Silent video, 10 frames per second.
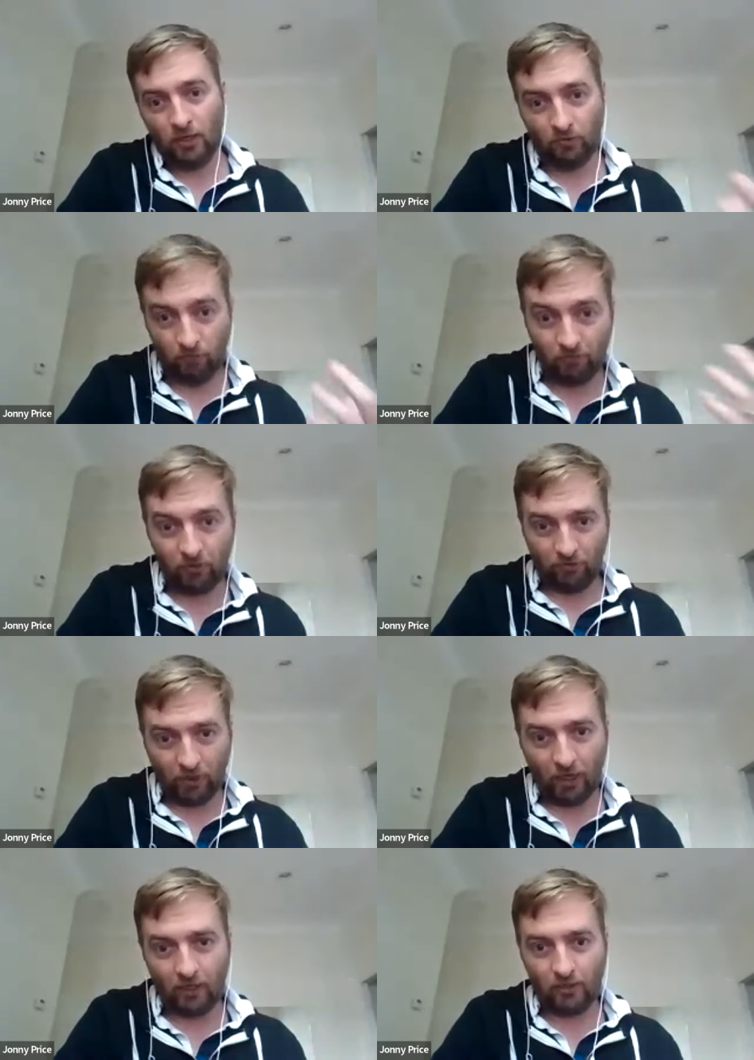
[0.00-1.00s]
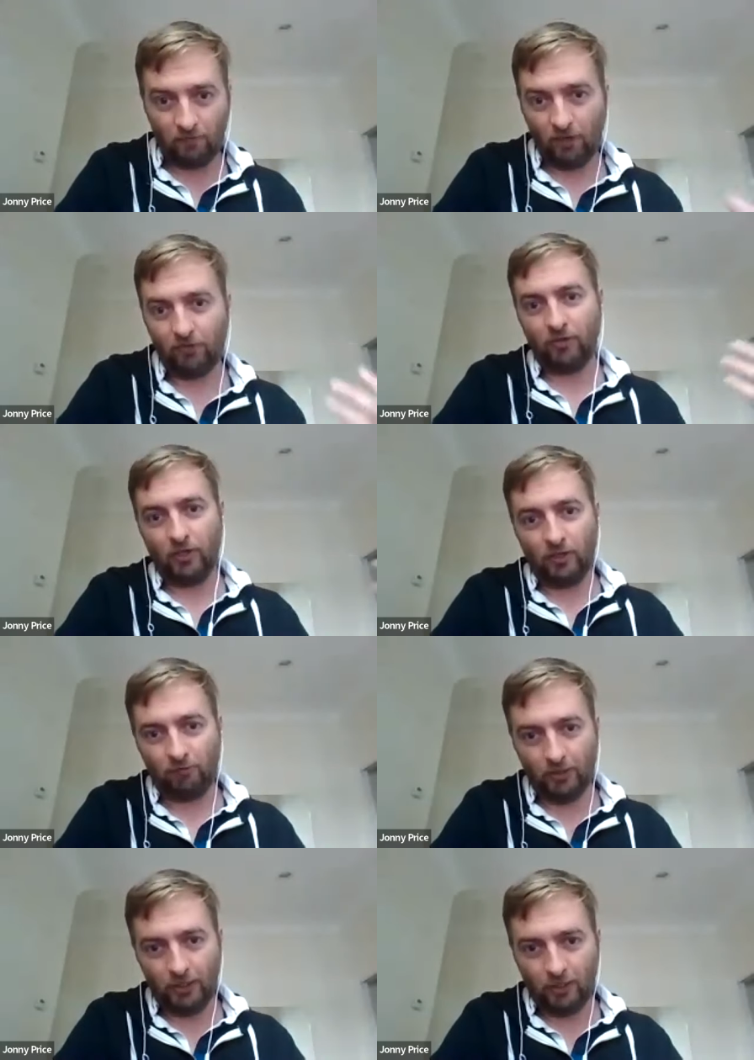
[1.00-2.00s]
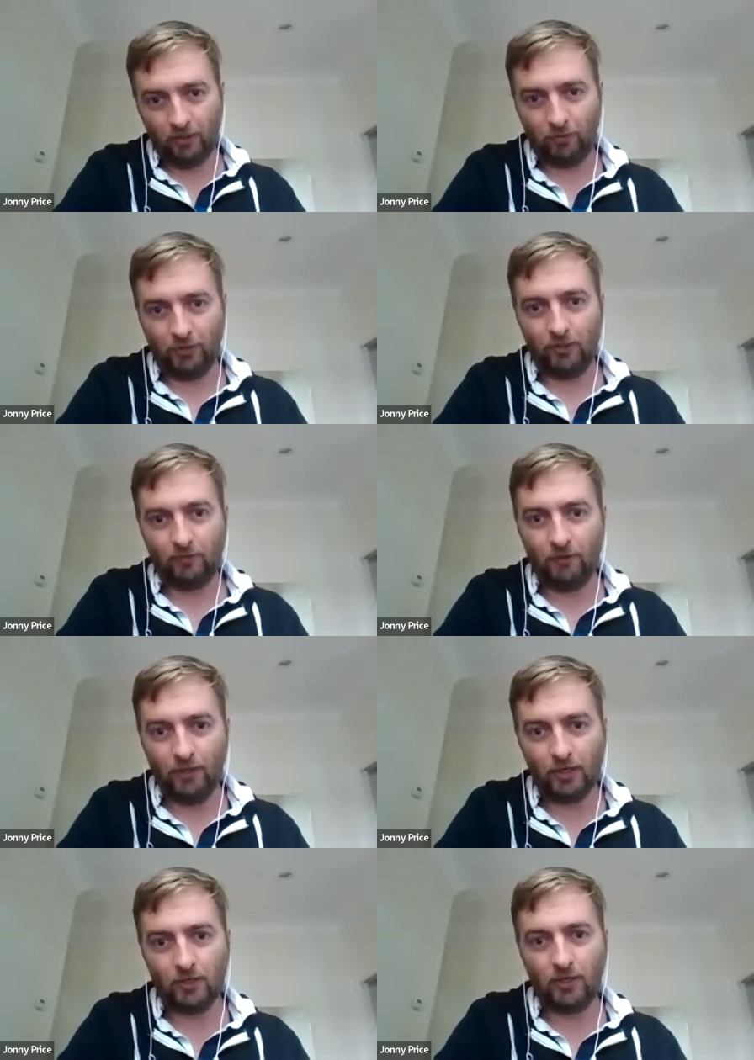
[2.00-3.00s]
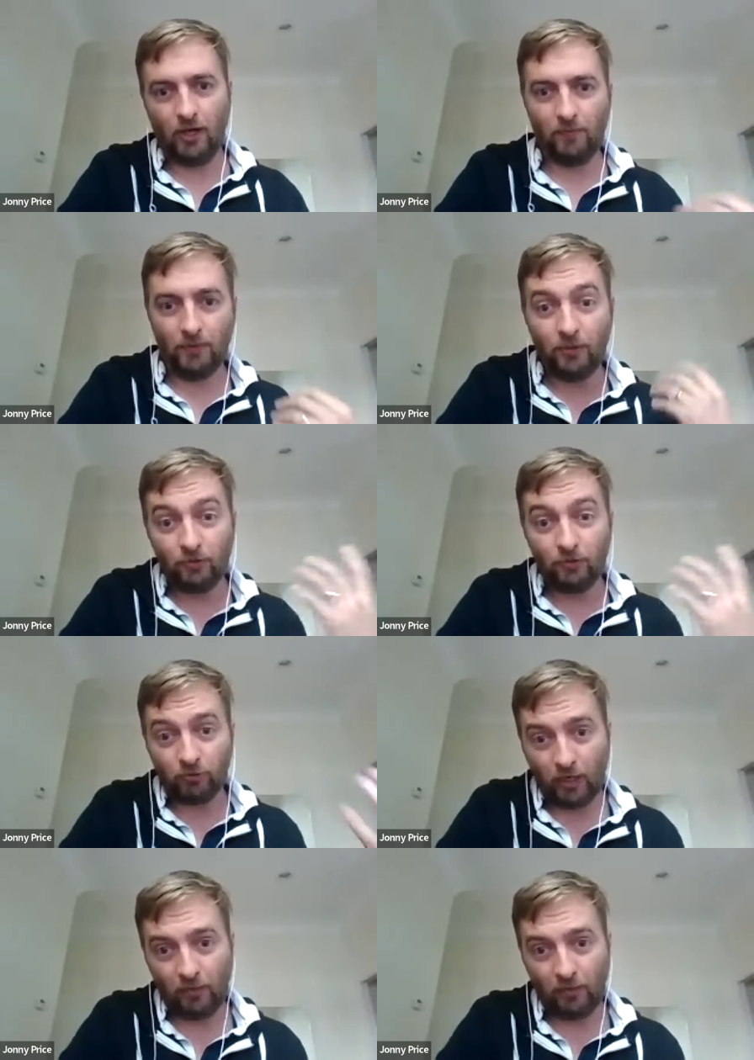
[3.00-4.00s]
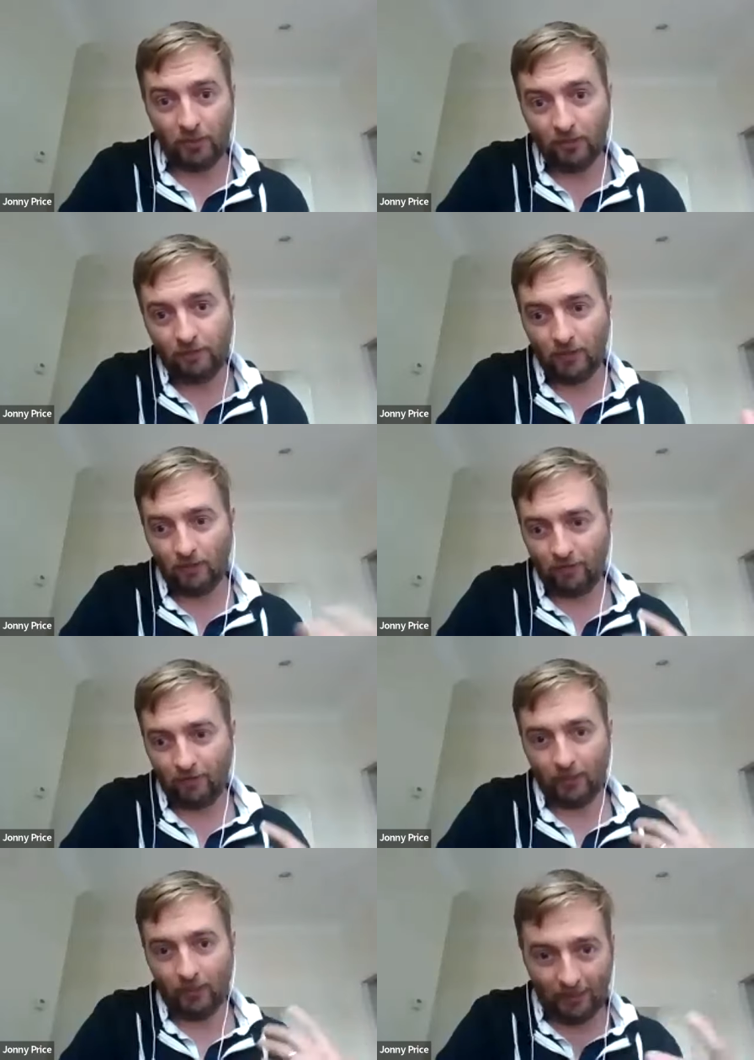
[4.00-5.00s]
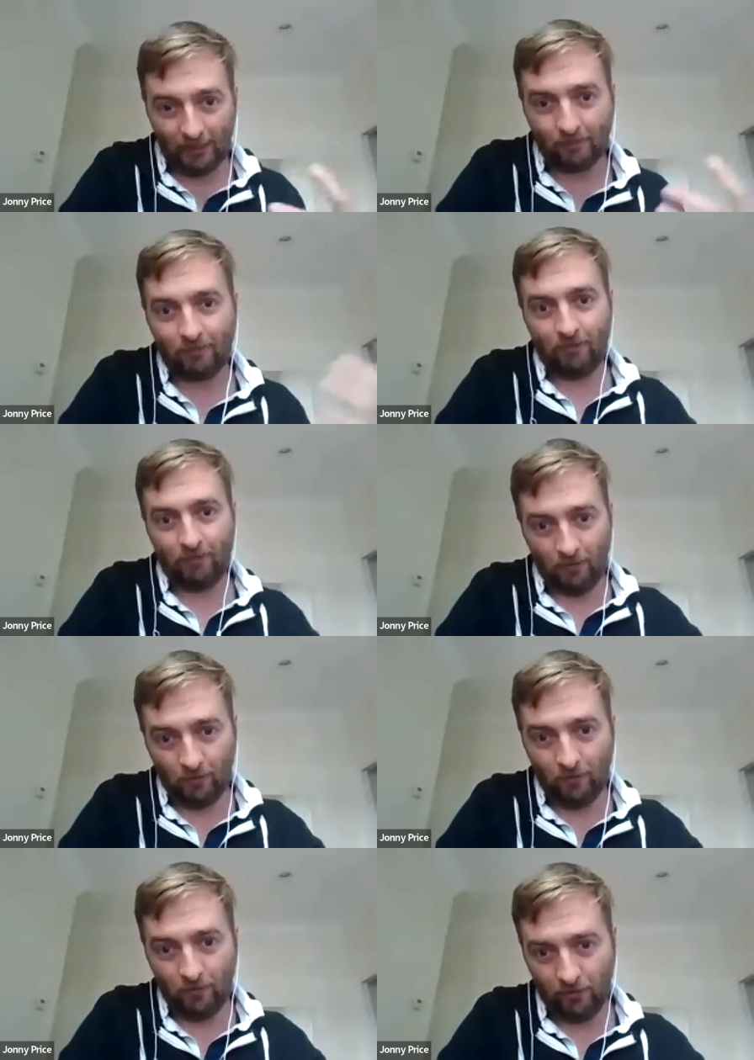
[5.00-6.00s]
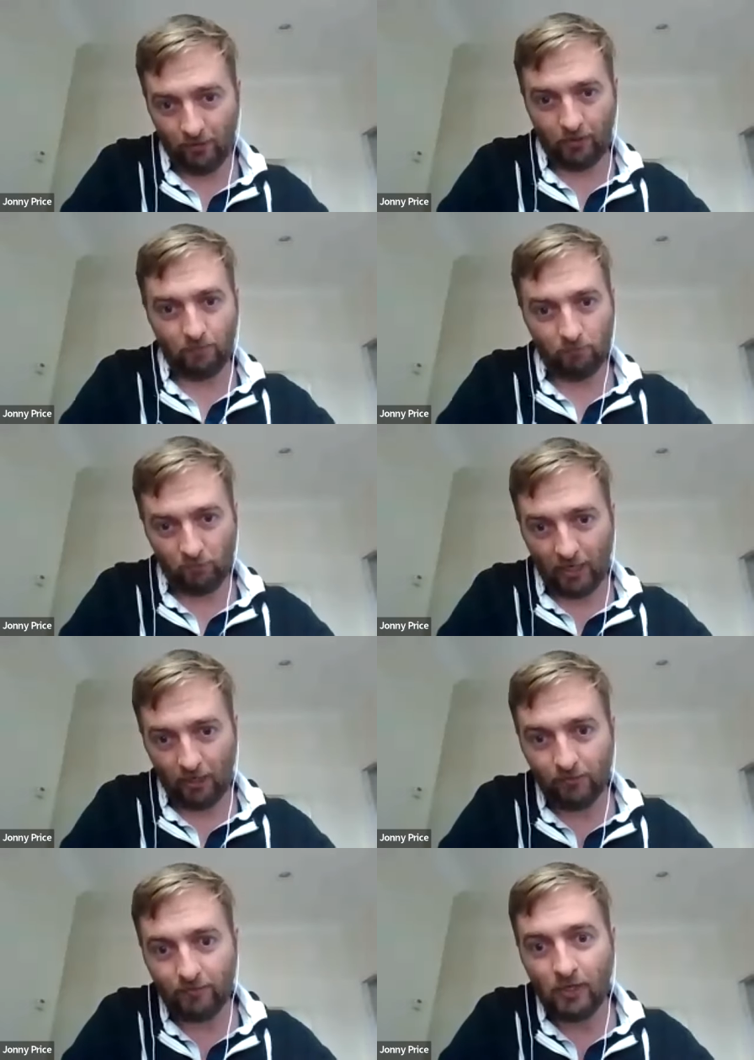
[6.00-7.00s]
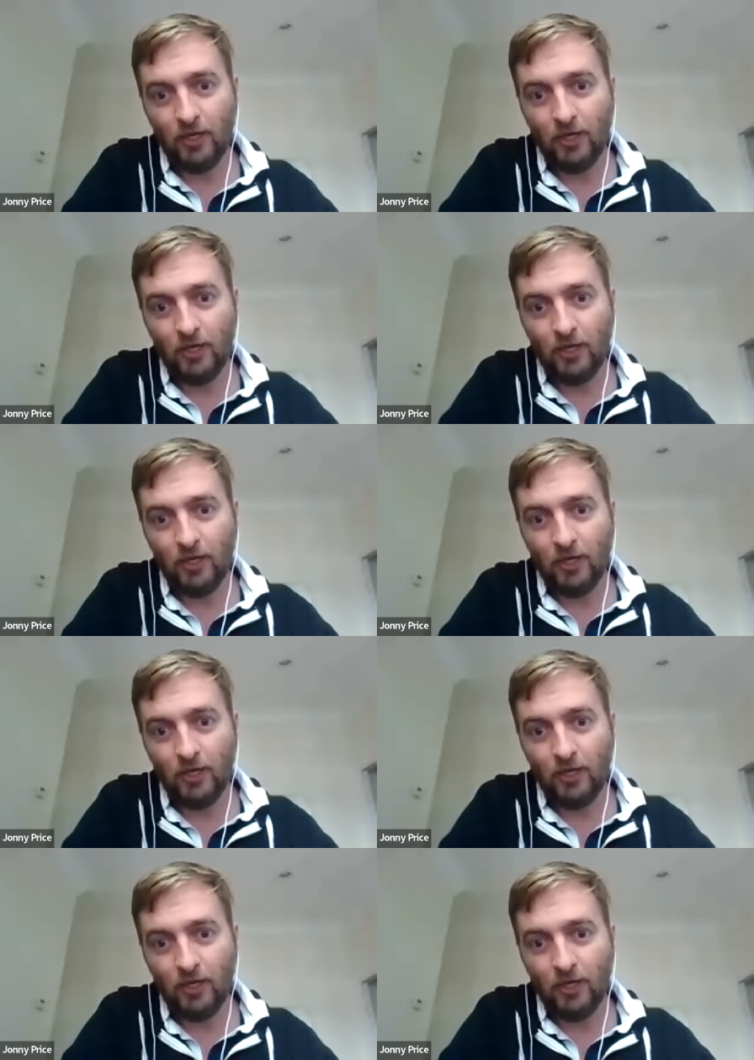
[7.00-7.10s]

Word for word: a sophisticated investor that really knows what they're doing, um, whose credibility is then lent to the round.